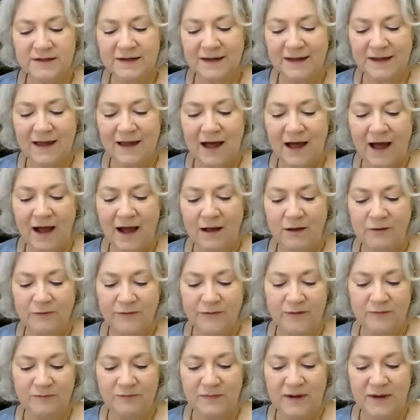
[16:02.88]
and
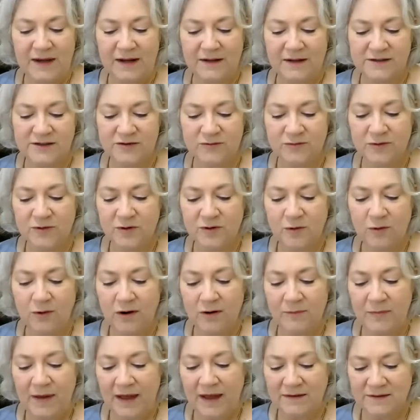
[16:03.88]
guileful means through
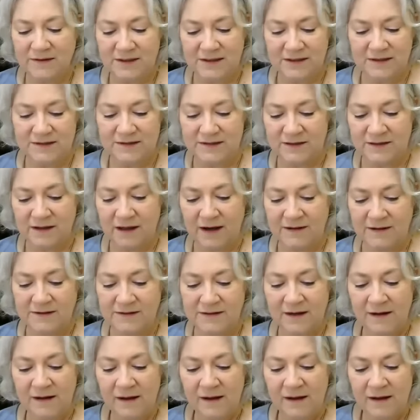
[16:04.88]
Corybantes' slight,